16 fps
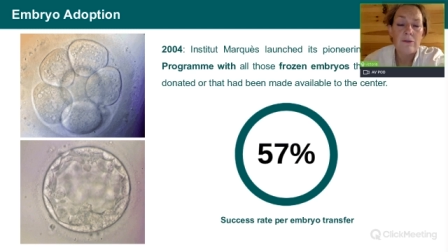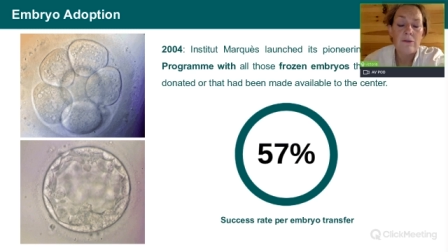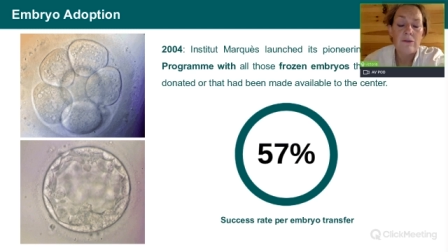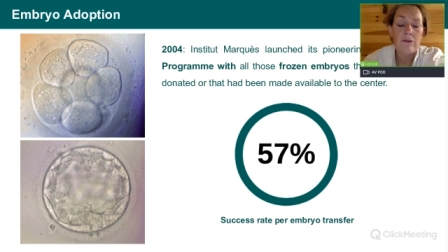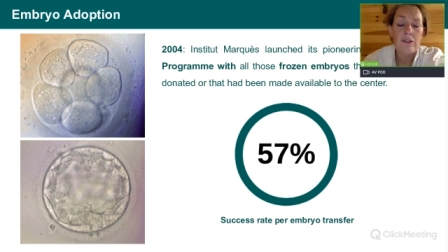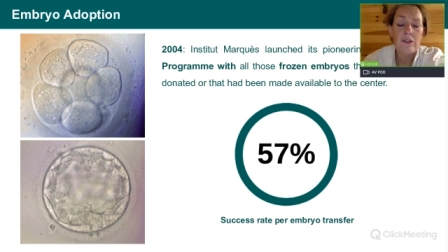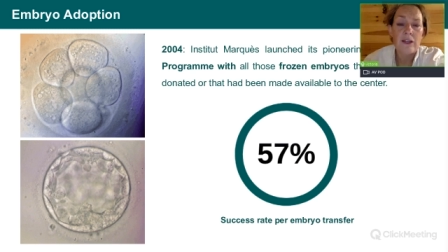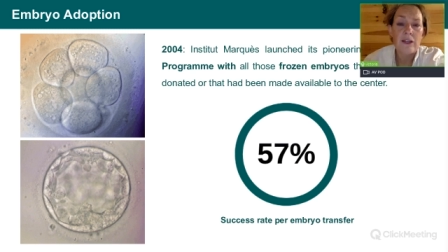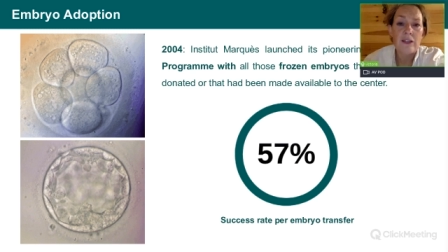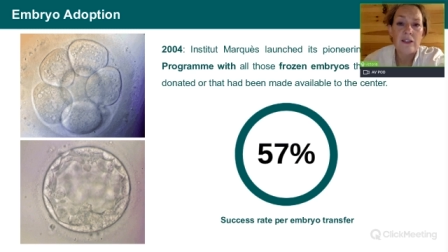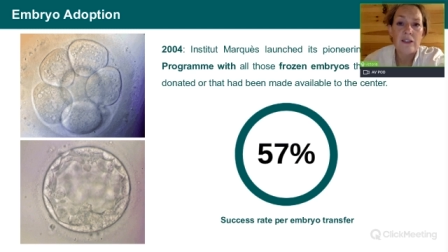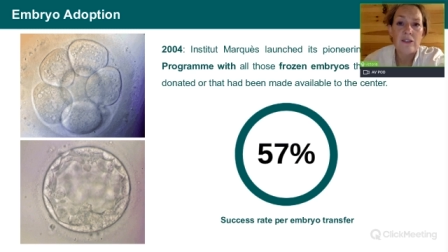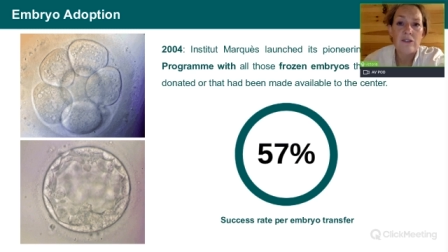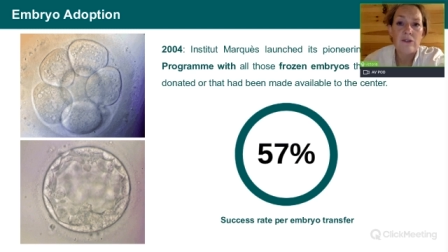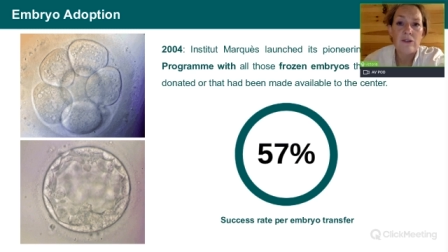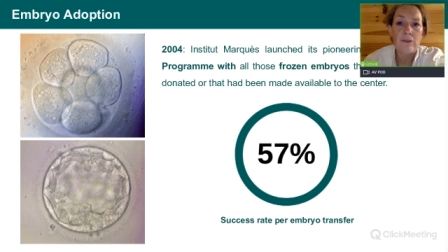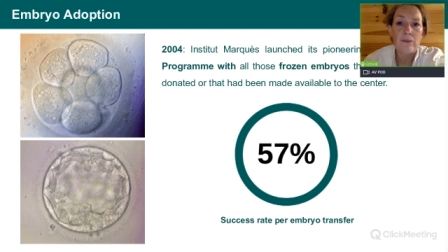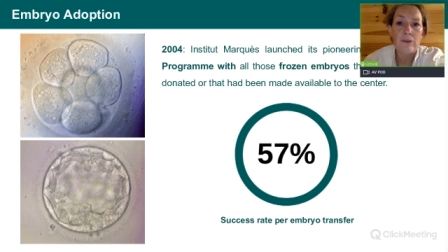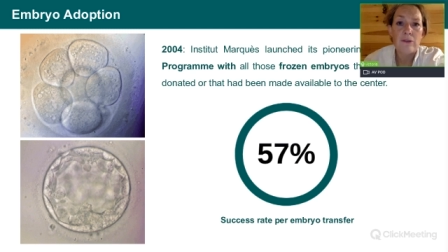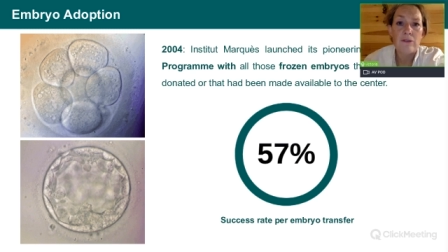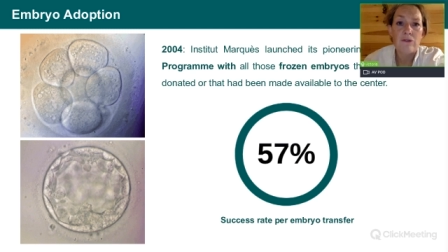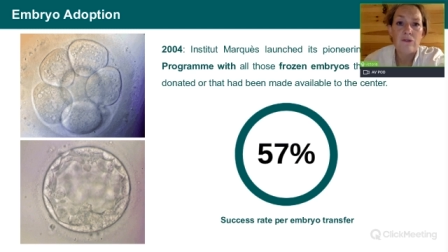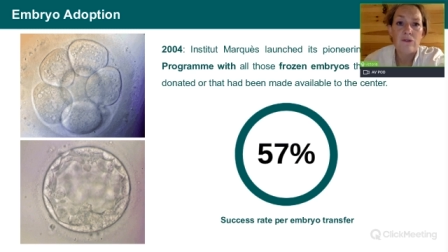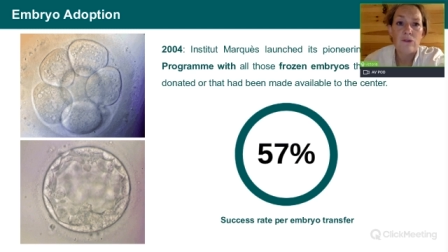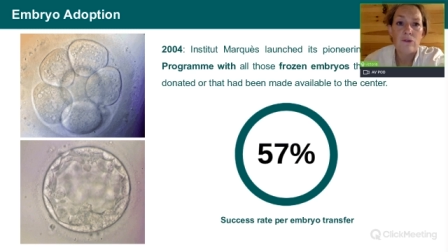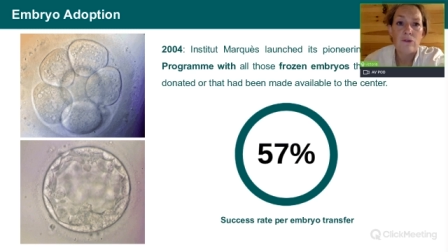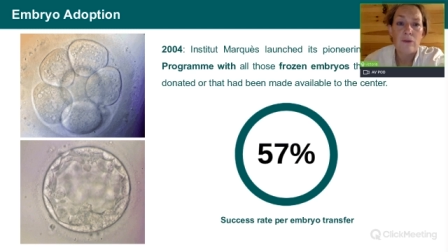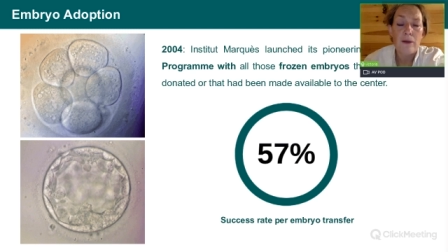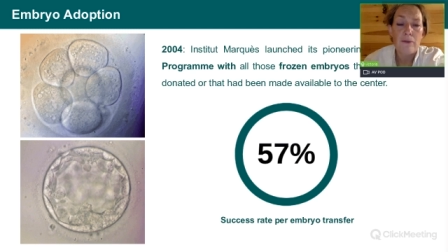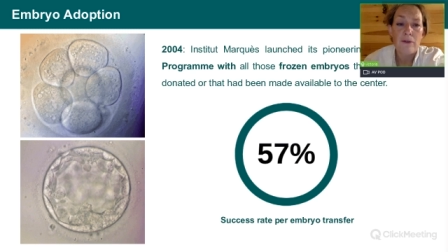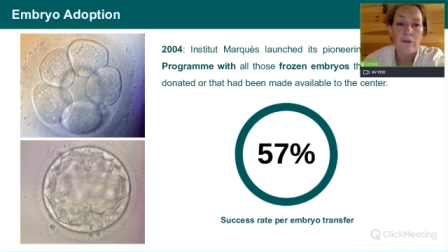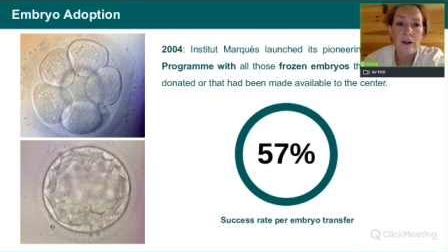fertility treatment for
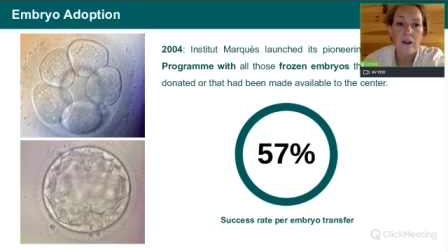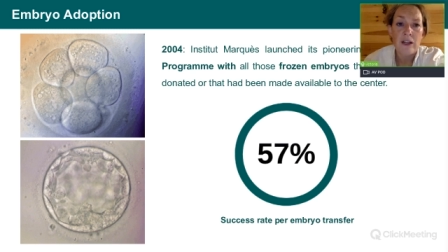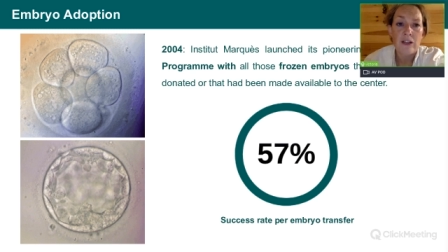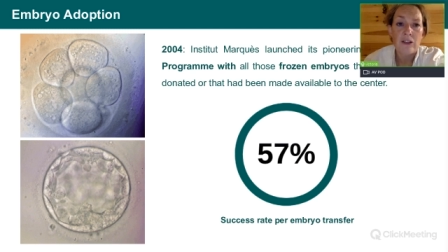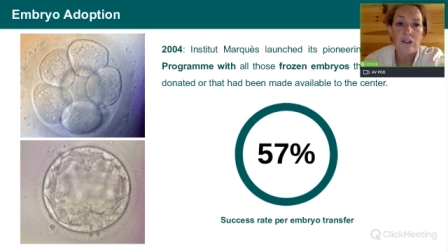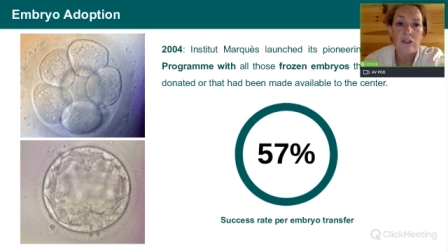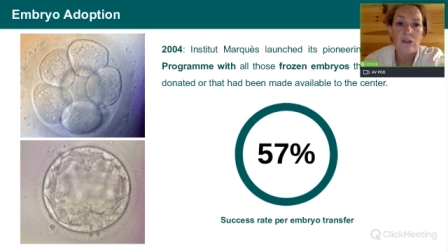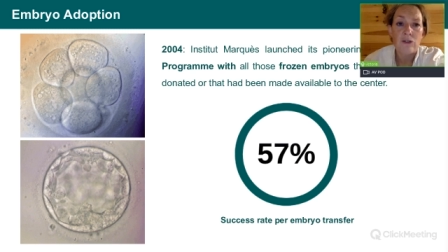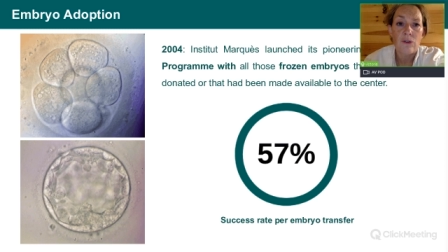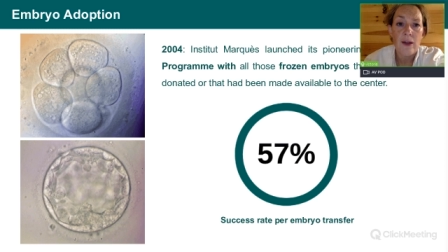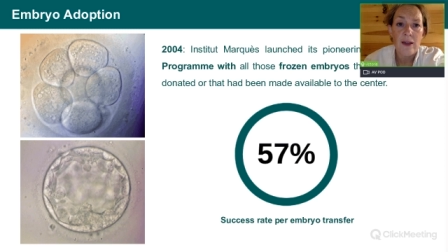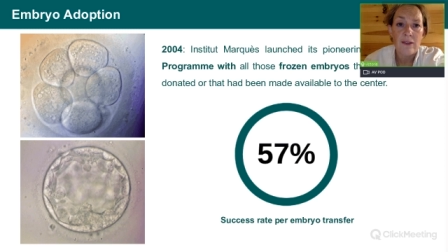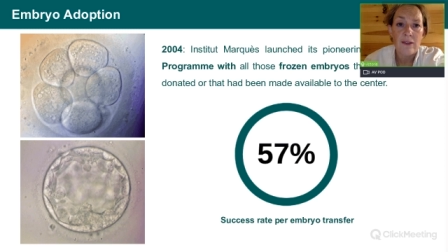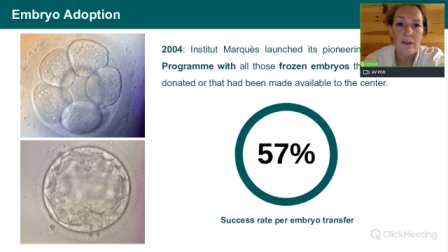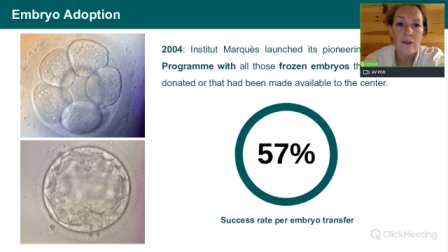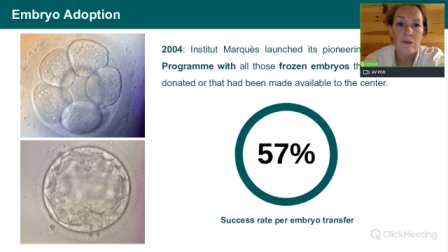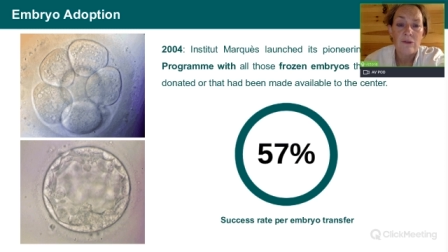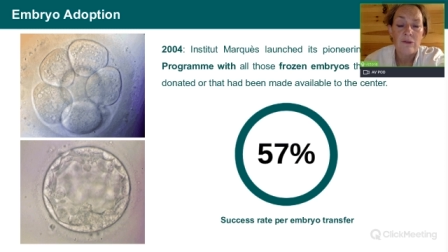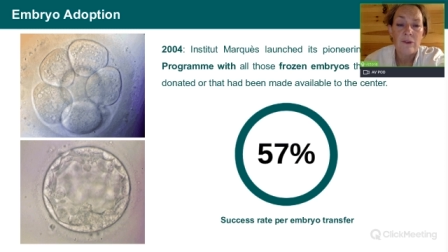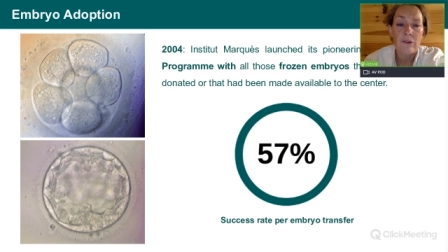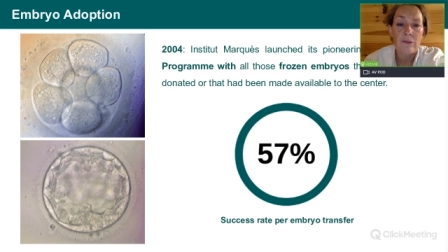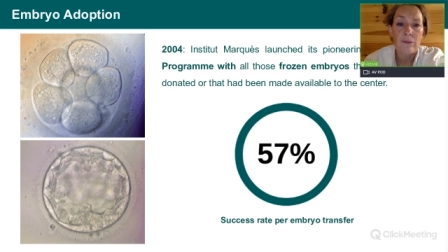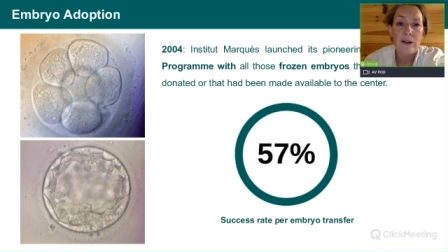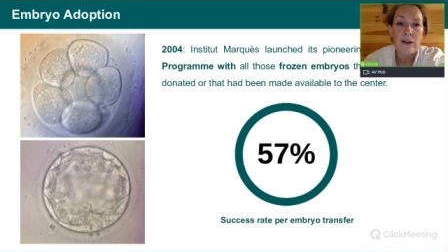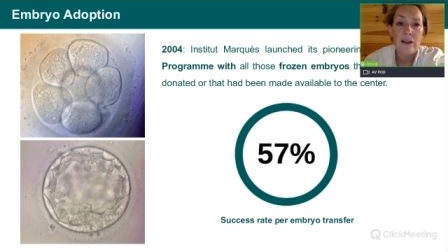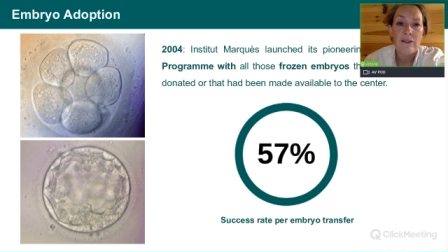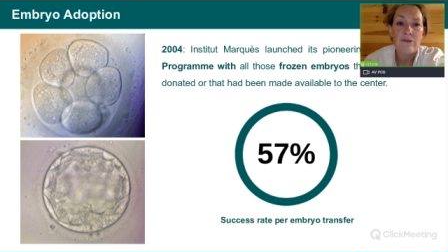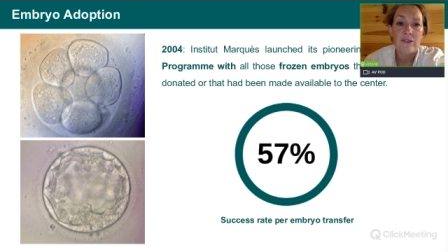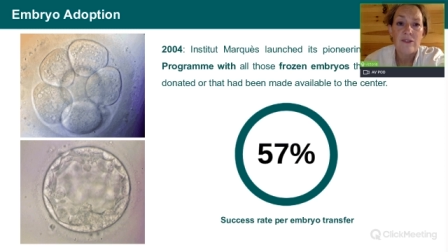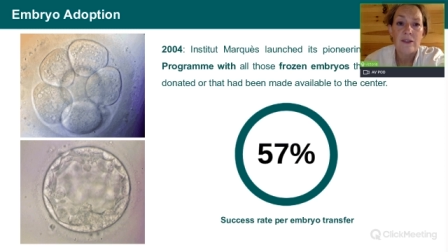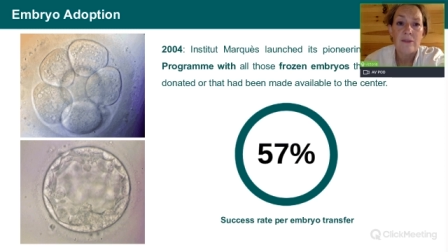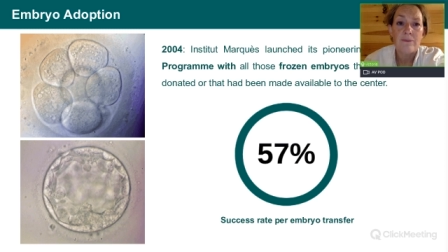maybe religious or ethical
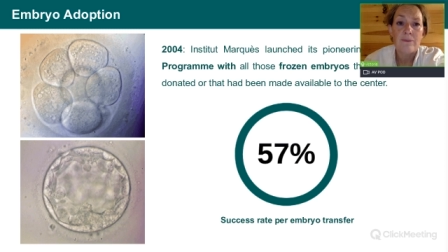beliefs.